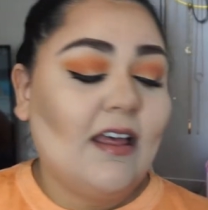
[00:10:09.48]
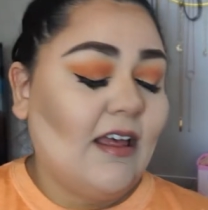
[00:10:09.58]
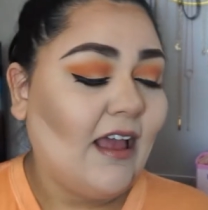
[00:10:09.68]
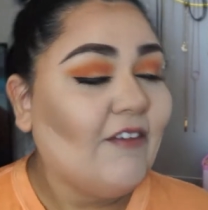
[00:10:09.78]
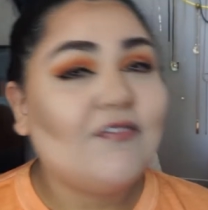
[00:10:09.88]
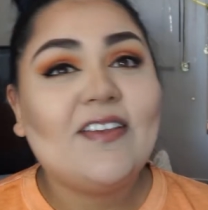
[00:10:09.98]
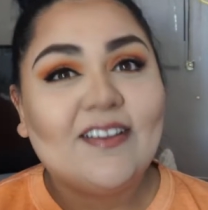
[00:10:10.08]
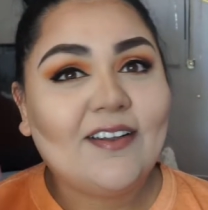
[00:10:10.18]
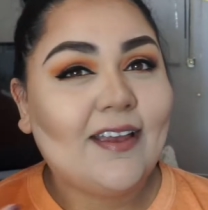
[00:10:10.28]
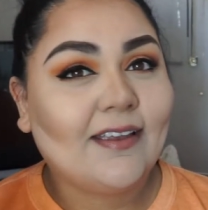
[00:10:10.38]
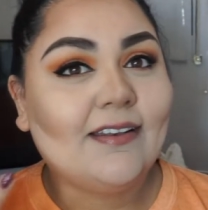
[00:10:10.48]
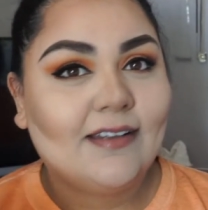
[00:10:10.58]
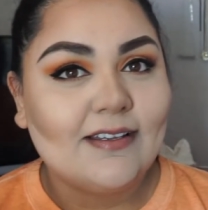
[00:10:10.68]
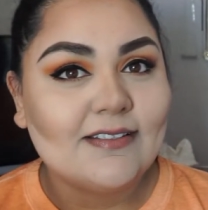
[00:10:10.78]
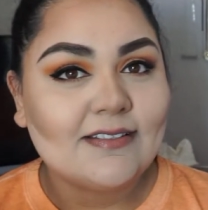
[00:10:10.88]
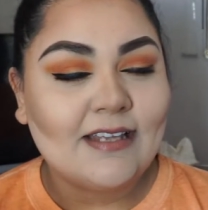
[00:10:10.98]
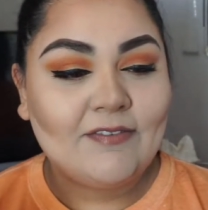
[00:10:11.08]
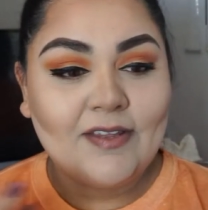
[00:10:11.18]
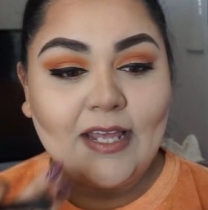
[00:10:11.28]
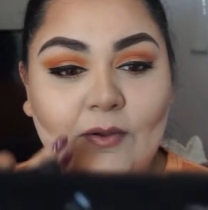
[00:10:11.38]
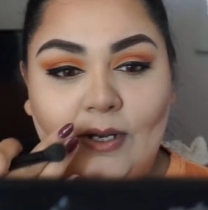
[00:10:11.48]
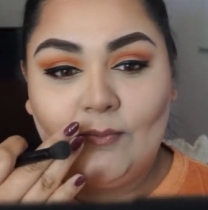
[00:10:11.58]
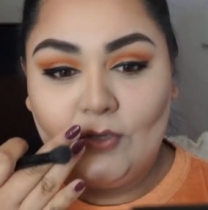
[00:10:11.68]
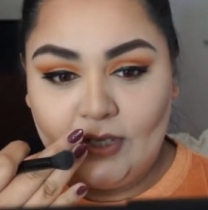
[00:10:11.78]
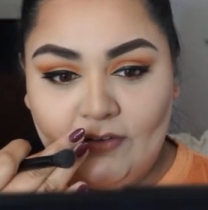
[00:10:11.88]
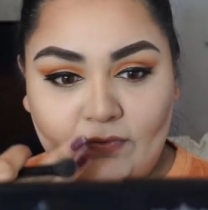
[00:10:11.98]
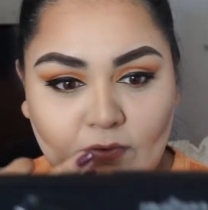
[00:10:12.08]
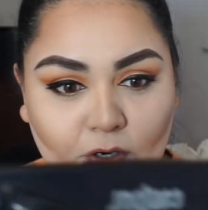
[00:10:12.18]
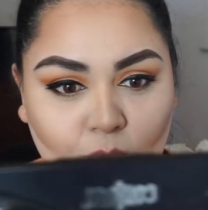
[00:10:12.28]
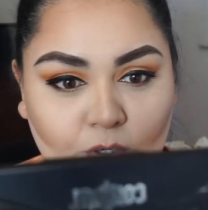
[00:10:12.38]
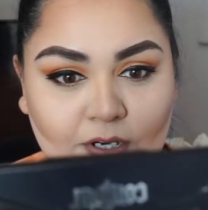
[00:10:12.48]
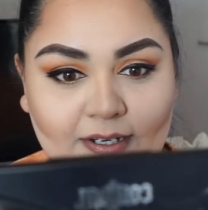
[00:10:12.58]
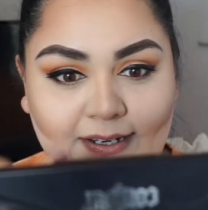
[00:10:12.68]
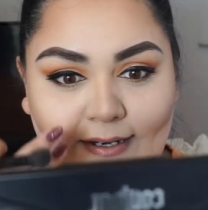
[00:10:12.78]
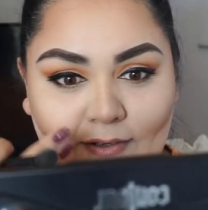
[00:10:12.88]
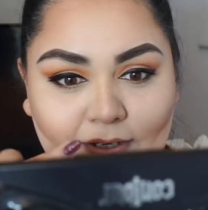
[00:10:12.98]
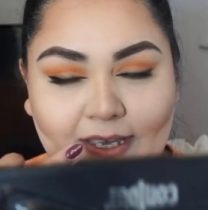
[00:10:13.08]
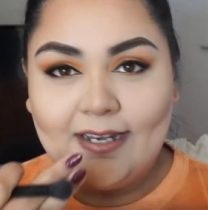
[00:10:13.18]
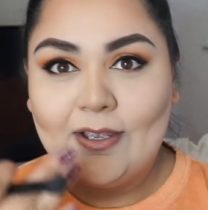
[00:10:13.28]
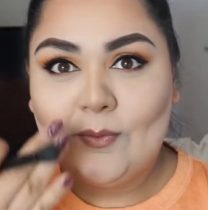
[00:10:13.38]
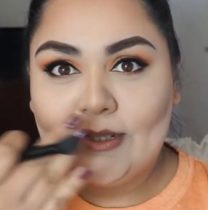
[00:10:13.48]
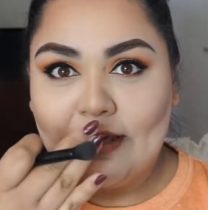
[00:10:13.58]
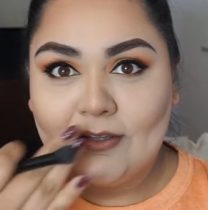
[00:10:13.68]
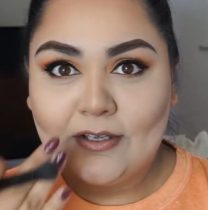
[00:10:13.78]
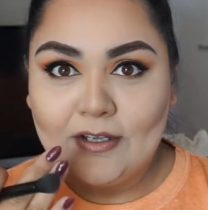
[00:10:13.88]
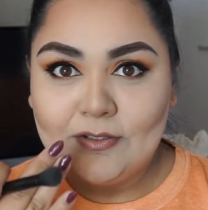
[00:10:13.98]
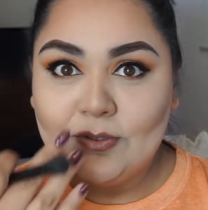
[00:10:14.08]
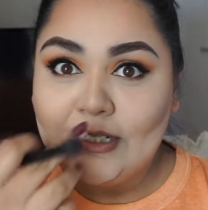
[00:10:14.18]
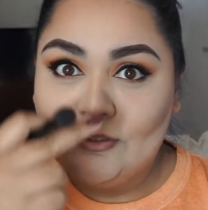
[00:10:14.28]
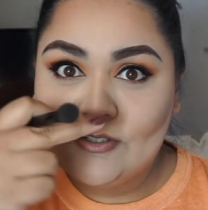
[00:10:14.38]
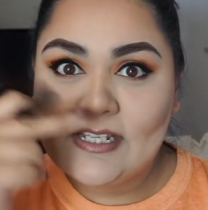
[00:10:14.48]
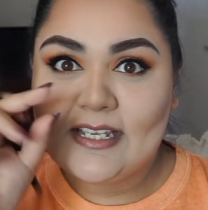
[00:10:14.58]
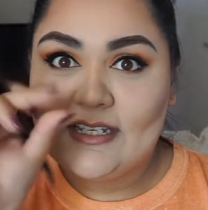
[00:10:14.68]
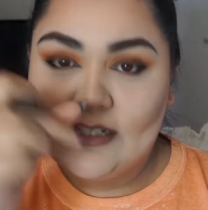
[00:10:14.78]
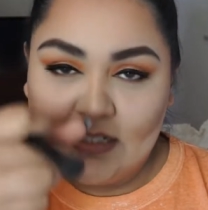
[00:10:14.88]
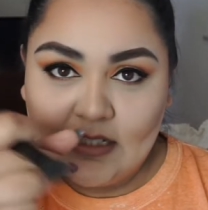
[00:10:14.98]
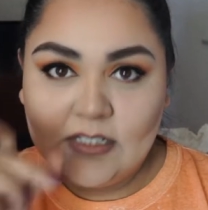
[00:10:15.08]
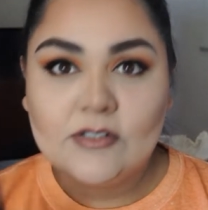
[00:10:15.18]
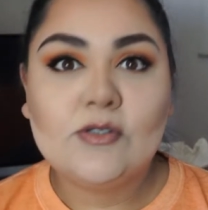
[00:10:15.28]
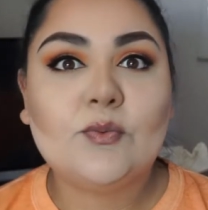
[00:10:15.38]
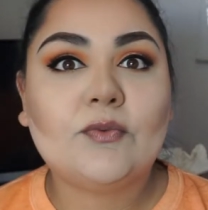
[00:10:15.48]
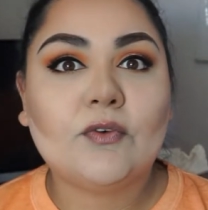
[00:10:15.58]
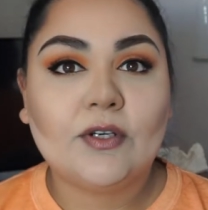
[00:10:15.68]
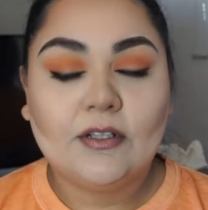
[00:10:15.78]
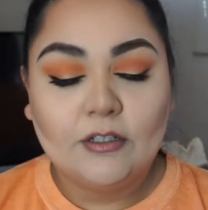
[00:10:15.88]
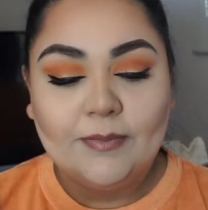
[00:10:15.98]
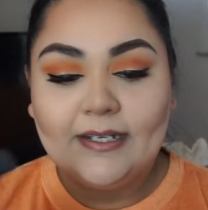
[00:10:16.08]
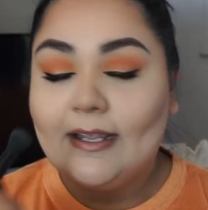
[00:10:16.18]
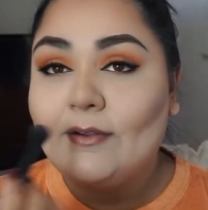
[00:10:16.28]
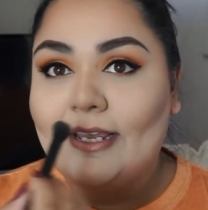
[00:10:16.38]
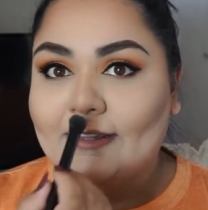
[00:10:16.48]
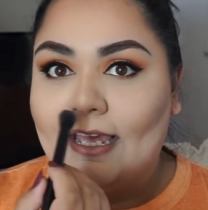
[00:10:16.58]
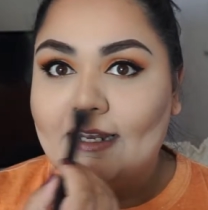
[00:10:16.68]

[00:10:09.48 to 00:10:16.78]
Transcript: I feel like it does. I feel like when I'm looking forward and I look at it without the contour, it looks like it droops forward a little bit, not like that.